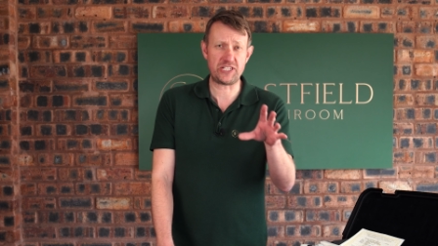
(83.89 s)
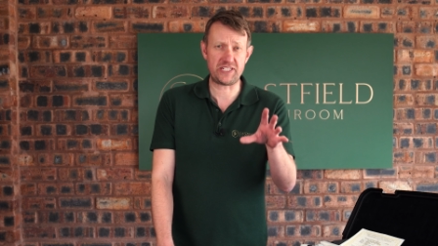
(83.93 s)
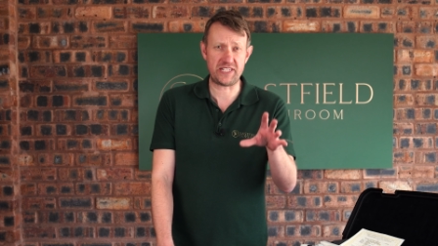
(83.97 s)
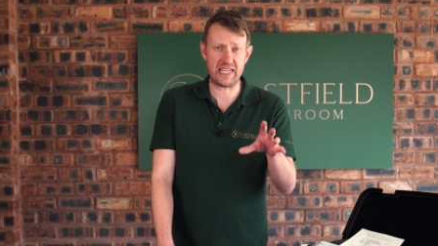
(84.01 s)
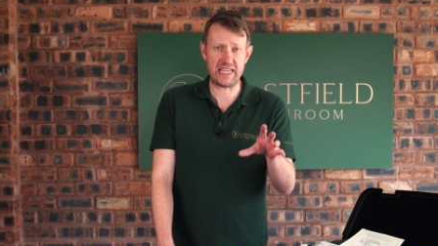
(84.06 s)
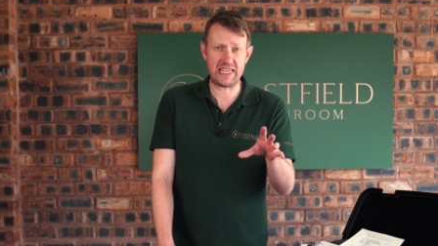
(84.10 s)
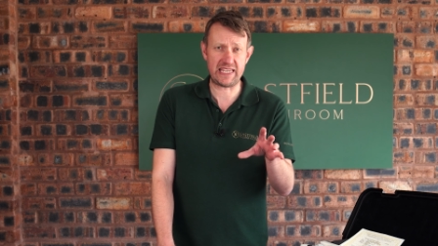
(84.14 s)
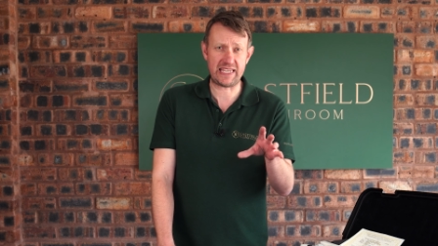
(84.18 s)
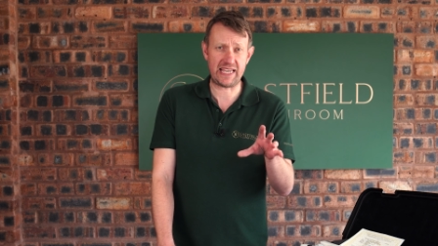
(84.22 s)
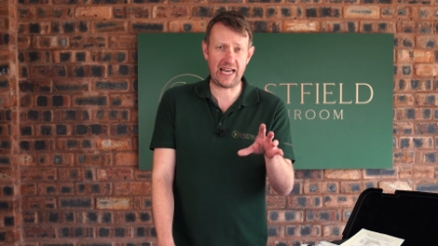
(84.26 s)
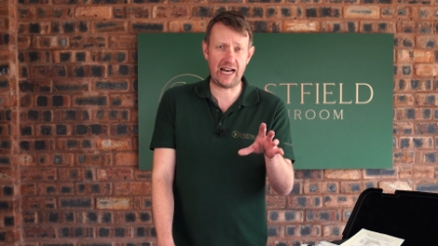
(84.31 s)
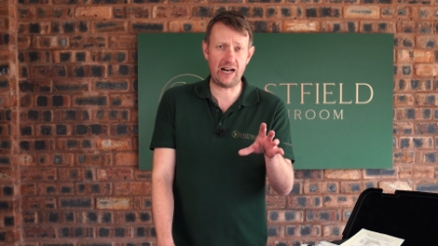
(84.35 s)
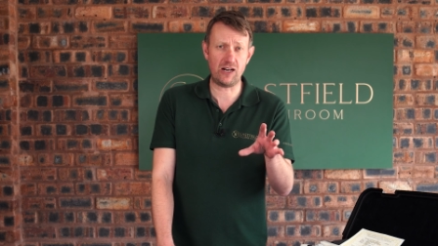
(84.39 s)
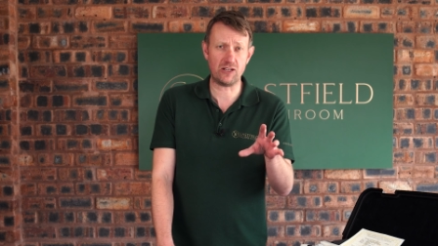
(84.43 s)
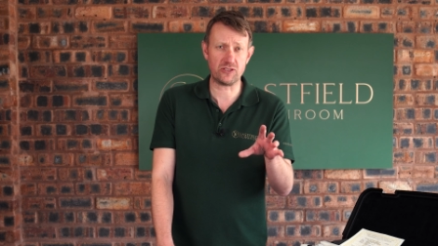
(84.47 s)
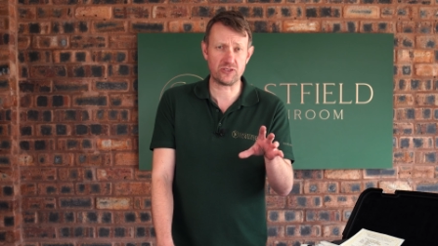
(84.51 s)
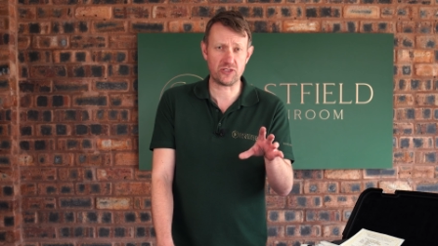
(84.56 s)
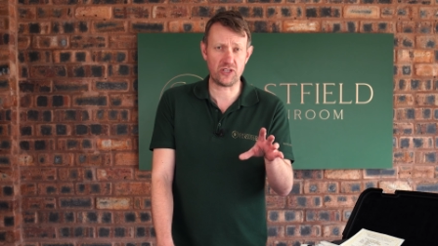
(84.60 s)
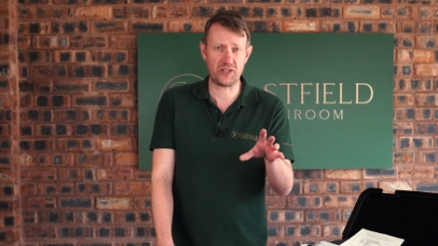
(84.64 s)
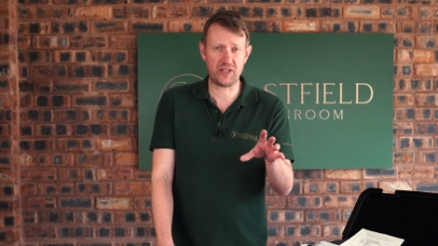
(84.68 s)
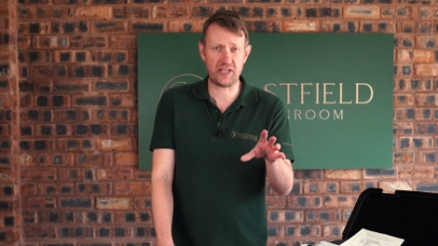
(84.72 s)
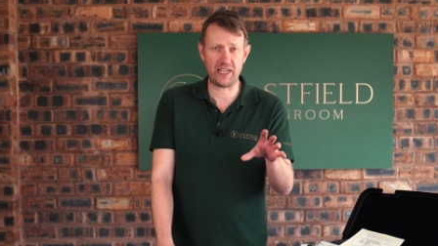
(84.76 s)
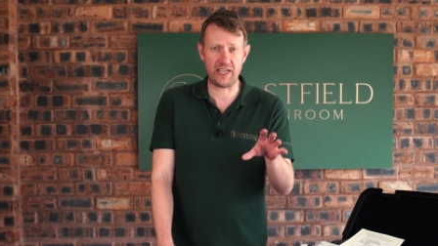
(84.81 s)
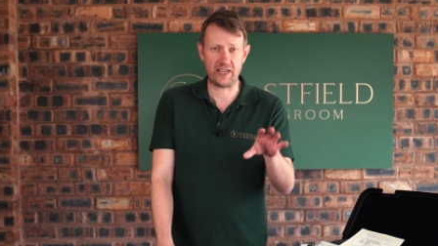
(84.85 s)
decals
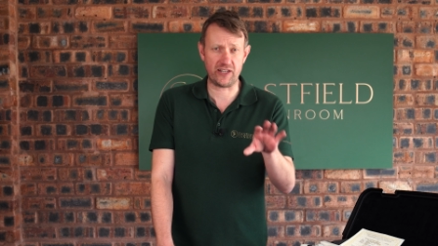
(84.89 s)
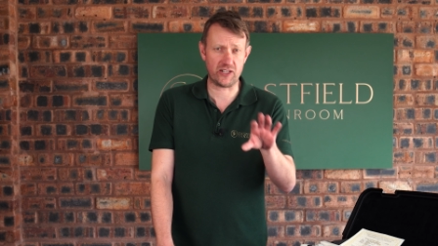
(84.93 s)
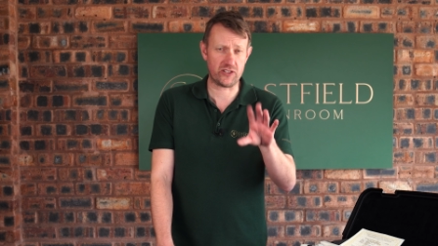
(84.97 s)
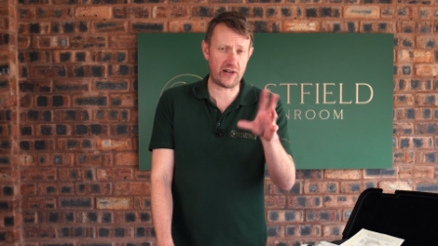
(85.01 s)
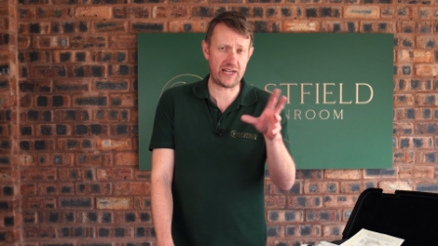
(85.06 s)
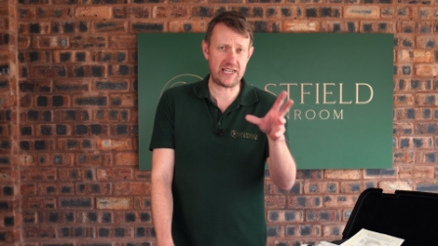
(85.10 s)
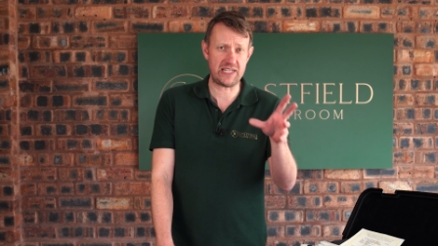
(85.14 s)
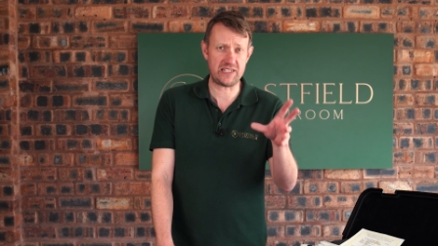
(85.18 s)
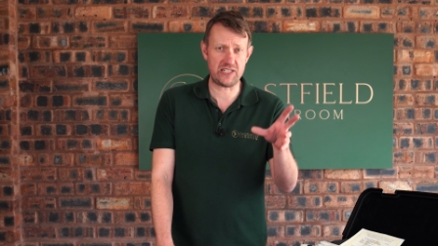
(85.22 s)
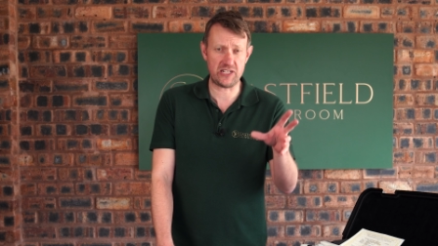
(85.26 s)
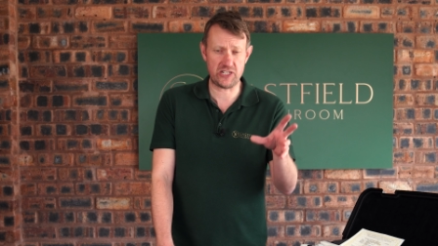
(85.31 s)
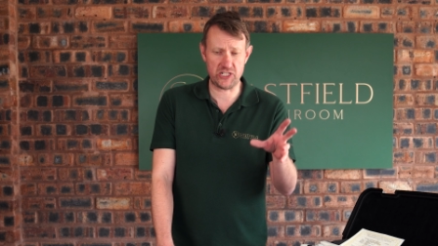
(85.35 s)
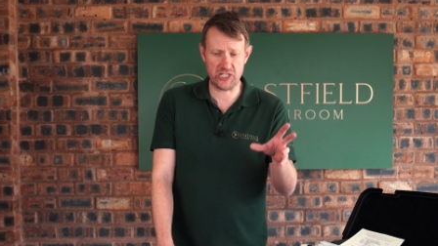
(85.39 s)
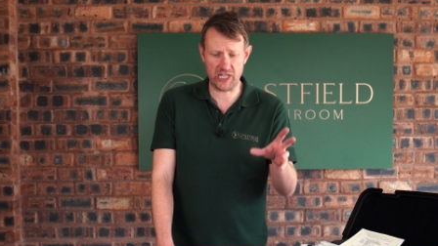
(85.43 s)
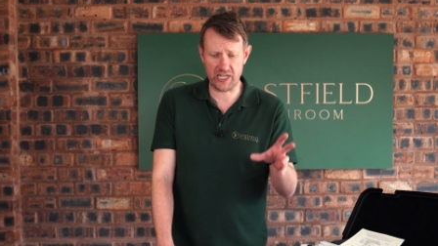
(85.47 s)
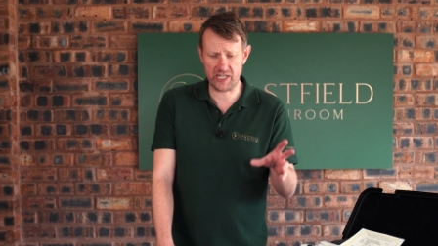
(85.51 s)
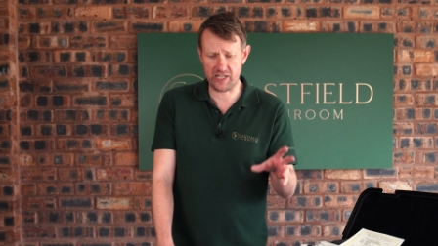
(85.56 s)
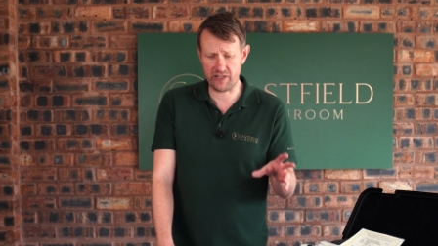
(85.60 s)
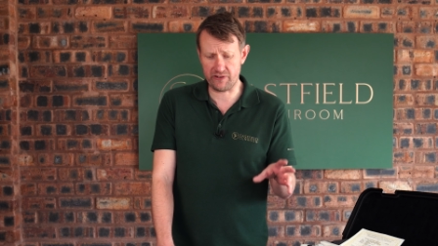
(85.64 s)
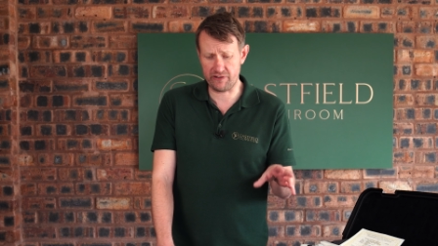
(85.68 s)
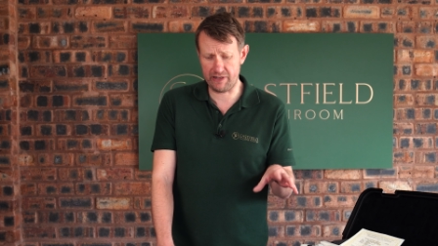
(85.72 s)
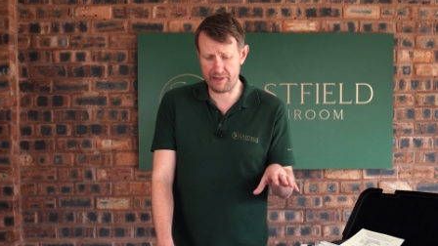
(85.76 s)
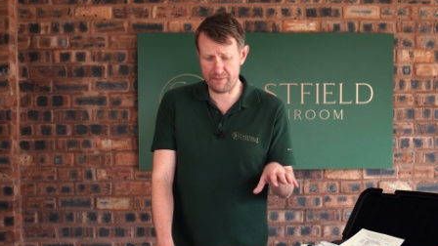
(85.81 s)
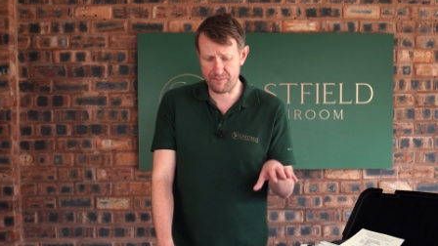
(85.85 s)
on it and crazy
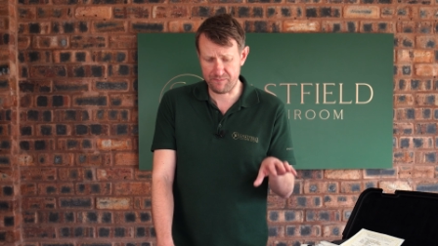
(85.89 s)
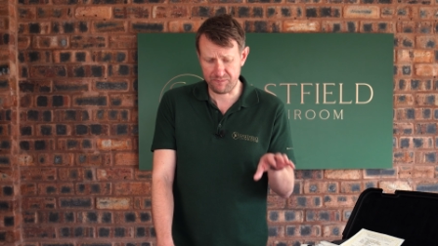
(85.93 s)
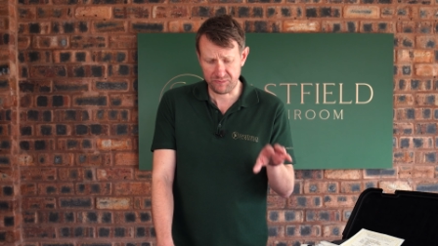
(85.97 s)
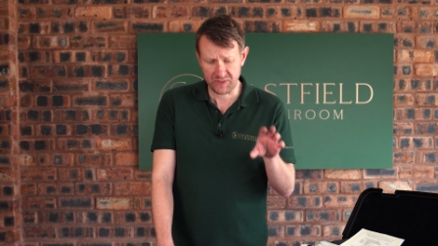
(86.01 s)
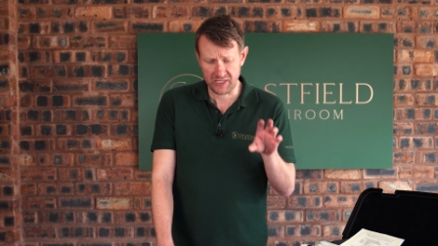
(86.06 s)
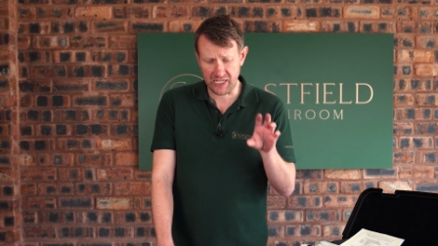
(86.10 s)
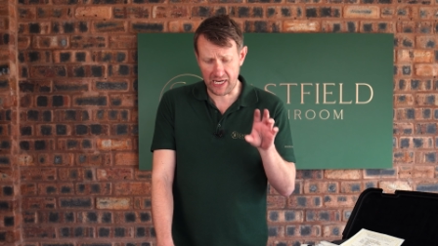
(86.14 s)
checkering.